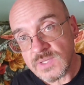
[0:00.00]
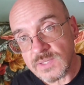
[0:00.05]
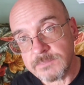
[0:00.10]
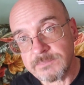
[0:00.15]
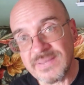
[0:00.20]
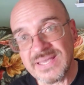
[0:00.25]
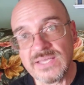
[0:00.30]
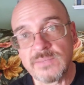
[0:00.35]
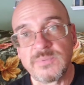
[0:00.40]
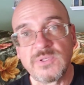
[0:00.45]

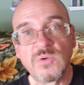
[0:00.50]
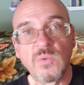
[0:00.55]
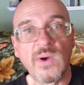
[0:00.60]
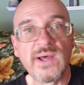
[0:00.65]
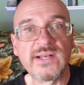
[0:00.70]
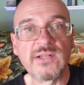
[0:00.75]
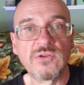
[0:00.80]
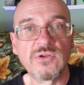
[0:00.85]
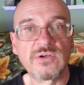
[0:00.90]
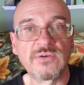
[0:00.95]
maybe you
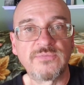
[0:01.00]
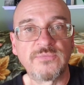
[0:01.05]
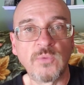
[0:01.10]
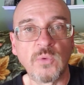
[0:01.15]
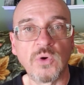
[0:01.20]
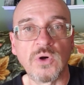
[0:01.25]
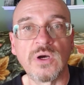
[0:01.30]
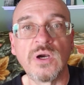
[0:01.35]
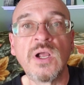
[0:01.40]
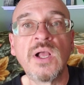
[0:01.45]
want to look
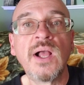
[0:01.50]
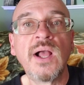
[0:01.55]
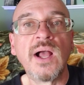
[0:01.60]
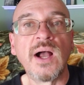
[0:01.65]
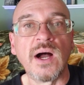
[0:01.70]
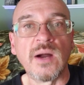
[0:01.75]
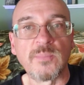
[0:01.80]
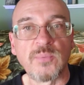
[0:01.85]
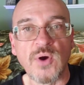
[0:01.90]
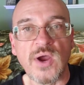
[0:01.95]
for
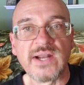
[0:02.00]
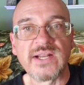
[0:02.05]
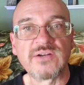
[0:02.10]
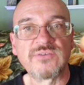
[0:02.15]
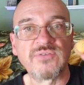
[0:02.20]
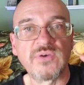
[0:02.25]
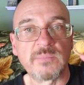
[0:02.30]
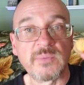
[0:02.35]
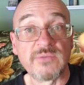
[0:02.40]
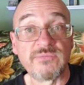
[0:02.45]
a
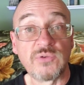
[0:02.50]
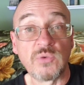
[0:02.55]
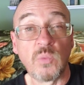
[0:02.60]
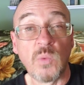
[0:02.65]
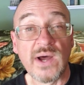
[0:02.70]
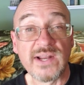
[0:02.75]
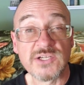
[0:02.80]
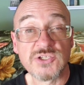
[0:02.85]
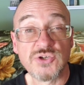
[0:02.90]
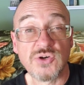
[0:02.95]
product from, if you
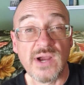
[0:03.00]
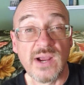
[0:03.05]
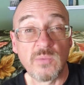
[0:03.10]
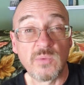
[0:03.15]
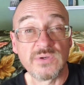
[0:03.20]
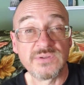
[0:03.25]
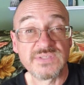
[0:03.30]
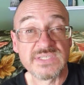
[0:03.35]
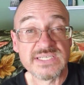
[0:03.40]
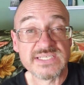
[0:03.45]
want to try
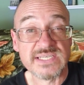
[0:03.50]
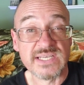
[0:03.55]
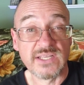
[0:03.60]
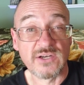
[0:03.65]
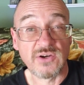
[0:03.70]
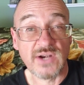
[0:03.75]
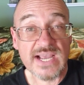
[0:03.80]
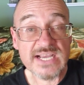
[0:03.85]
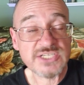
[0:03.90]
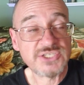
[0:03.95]
one of these
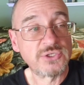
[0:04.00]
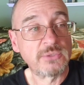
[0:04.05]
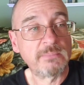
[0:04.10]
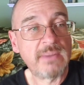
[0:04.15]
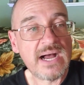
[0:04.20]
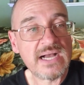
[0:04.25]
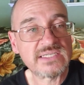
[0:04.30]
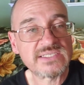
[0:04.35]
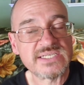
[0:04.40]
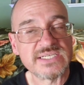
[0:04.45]
international
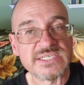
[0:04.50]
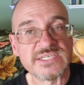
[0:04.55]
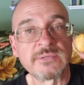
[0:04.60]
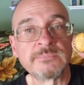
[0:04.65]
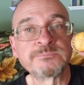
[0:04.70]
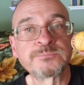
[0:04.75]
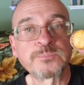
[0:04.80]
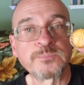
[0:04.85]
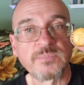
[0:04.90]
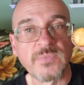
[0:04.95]
boxes,
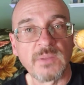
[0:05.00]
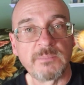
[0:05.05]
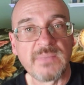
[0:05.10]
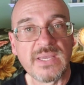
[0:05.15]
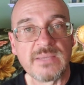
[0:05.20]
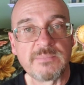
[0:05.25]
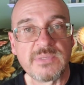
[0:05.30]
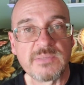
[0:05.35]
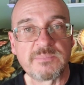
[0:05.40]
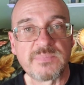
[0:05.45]

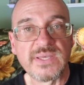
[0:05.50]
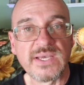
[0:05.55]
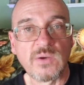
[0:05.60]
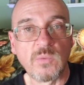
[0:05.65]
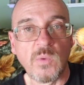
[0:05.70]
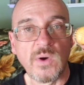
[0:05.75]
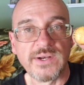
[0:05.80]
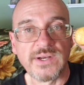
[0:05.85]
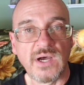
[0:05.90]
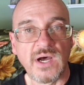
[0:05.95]
maybe
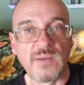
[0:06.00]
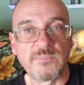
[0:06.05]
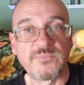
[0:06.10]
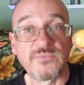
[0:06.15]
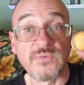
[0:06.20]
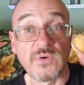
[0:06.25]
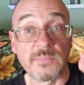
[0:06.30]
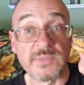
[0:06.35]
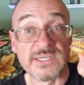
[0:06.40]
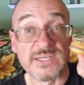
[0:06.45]
pick one up
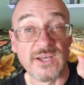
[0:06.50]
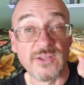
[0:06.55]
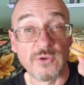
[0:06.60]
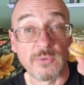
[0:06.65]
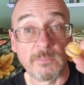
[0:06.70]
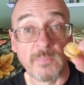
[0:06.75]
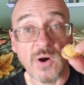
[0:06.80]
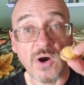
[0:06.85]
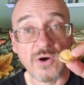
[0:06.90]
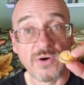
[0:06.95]
from
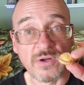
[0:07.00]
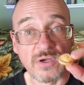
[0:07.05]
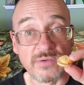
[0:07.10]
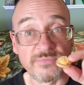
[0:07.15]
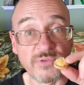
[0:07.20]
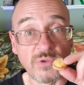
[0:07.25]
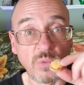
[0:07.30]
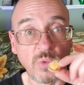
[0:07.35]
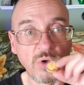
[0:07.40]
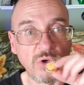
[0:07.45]
another part
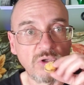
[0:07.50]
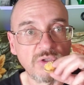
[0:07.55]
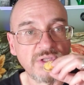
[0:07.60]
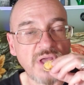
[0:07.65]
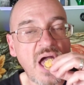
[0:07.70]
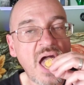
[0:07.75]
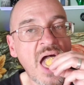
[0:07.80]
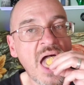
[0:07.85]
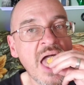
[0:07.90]
of the world.